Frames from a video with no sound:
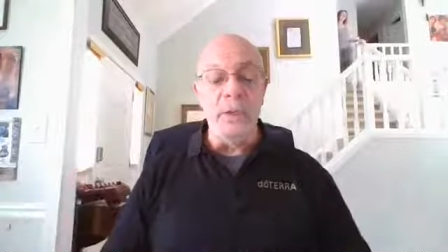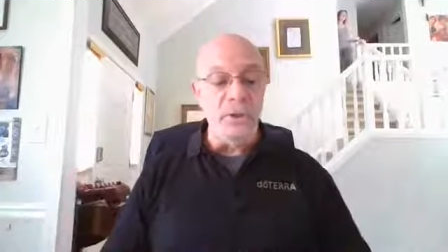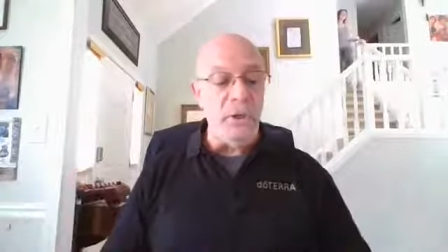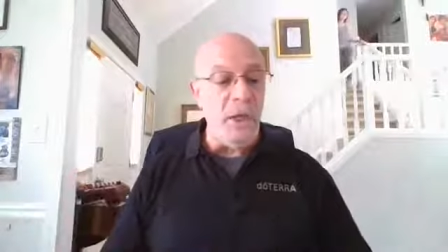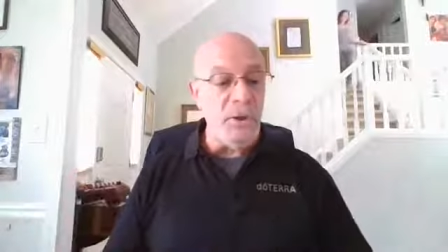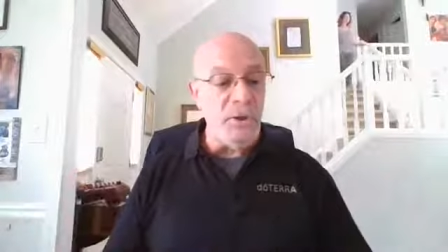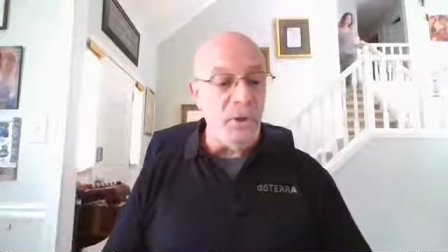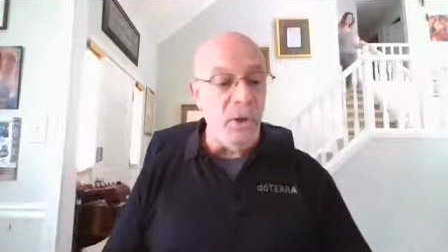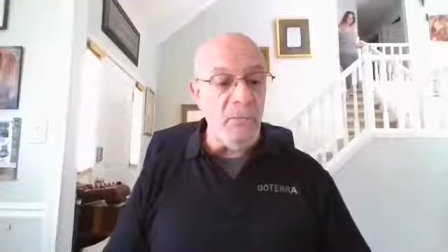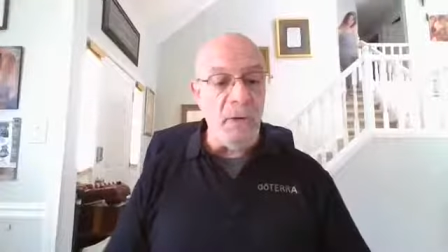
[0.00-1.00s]

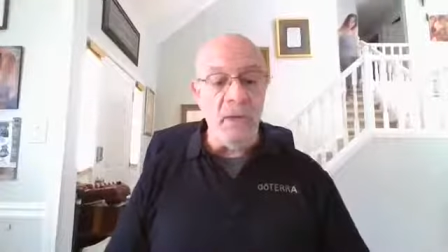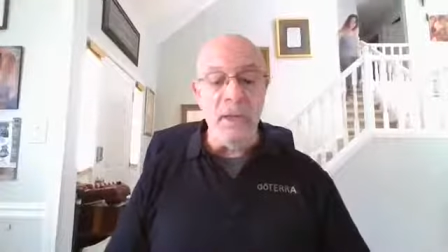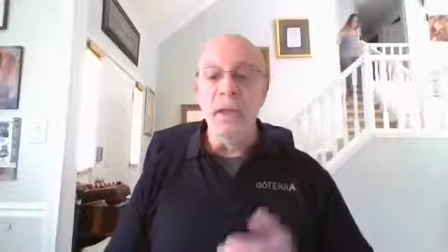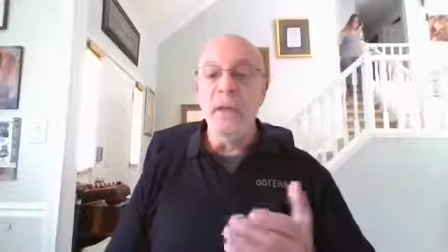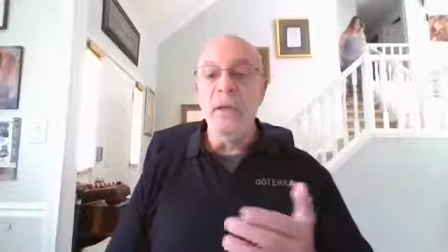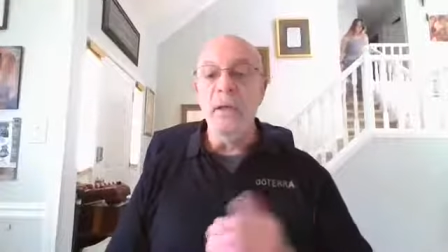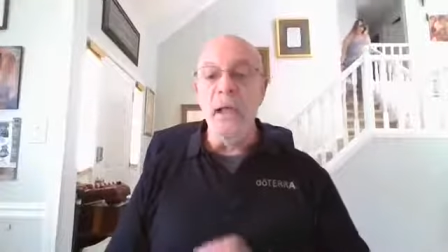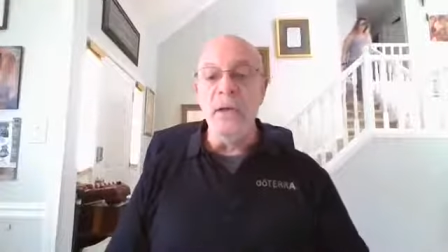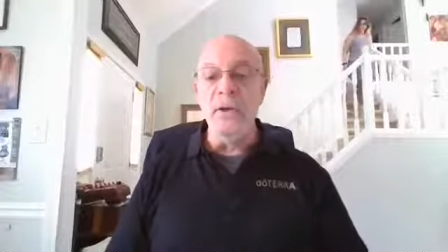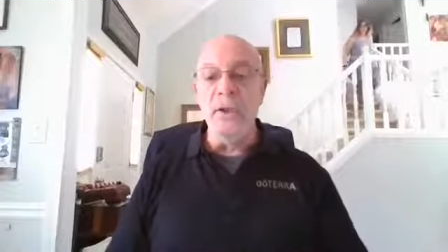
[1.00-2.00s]
education already.
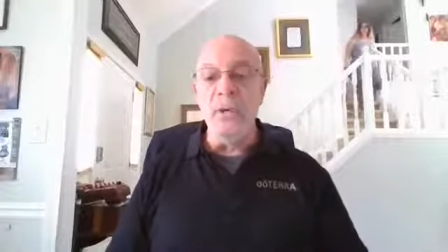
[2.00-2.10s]
Now you